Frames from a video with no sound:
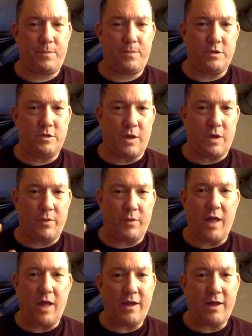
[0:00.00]
drop a
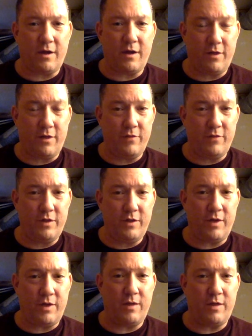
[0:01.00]
like on the
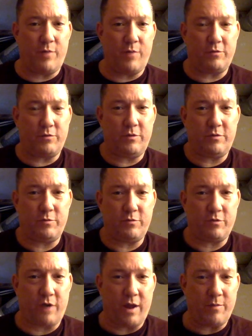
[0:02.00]
video and possibly
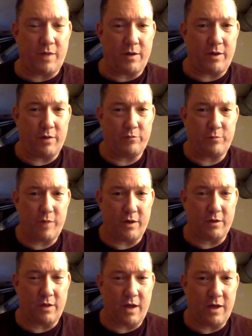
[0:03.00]
subscribe. That helps me
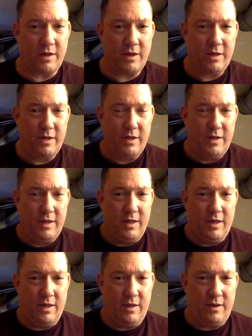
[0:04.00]
out a lot.
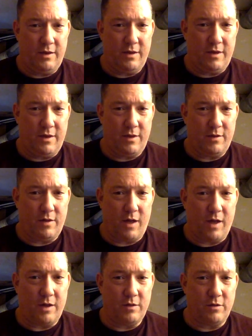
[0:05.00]
And
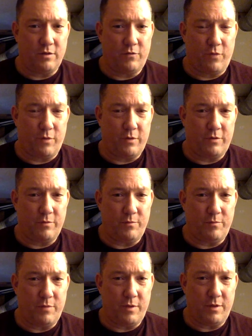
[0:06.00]
I look forward
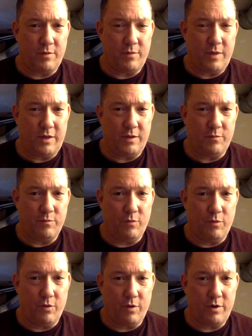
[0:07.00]
to making
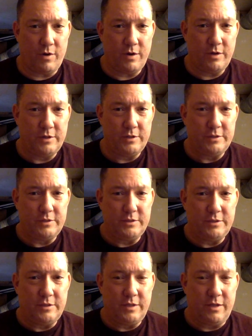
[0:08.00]
more
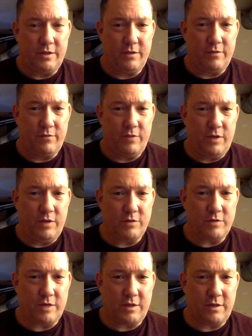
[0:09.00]

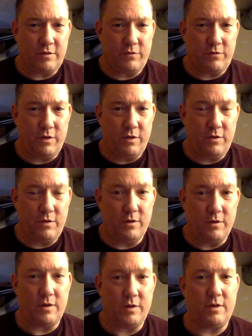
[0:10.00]
videos like this for you.
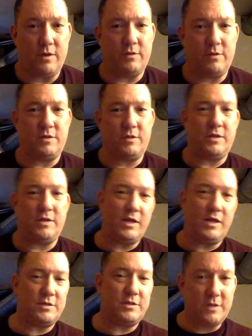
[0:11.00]
And
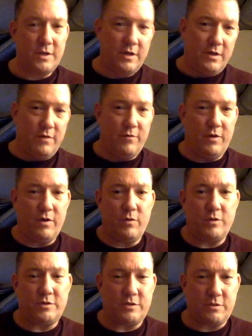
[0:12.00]
today's video
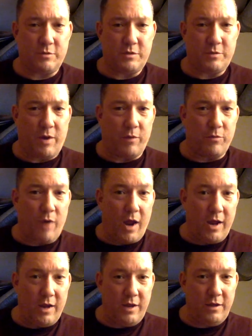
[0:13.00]
wasn't so much about
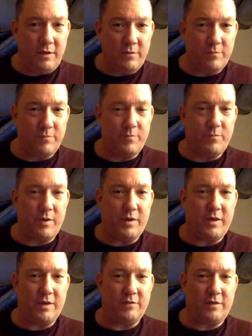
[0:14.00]
writing,
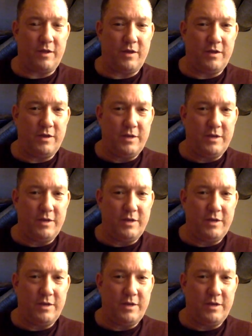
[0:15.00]
but as a